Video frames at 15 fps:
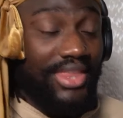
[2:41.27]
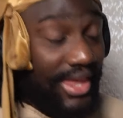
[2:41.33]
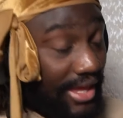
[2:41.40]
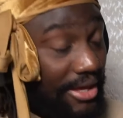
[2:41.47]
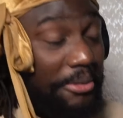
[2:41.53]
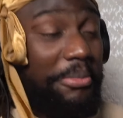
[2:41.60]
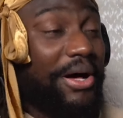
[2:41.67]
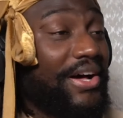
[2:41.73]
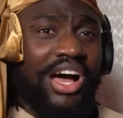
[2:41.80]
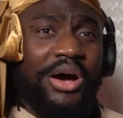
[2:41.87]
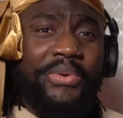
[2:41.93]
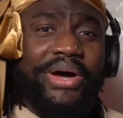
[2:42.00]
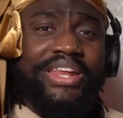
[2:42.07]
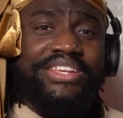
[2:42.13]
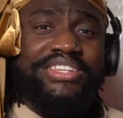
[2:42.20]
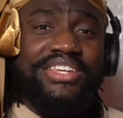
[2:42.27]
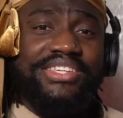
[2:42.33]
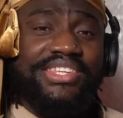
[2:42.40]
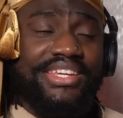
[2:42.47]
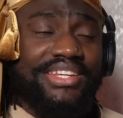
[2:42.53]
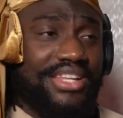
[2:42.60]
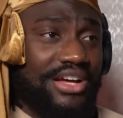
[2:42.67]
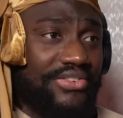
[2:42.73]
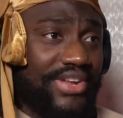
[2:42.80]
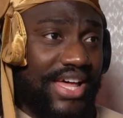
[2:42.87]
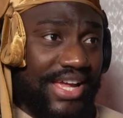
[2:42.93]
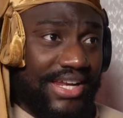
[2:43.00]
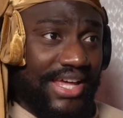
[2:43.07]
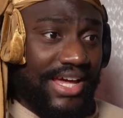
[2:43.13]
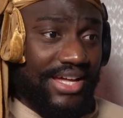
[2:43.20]
Think about it. Nah, why did she sit down
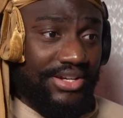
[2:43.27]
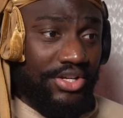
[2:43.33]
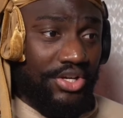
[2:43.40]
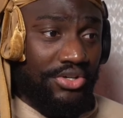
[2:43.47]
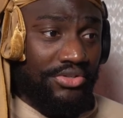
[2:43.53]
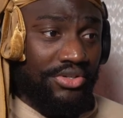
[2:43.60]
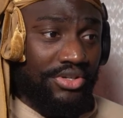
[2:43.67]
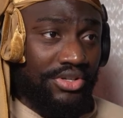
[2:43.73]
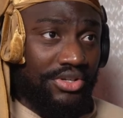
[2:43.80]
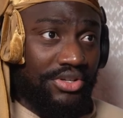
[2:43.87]
like that, though?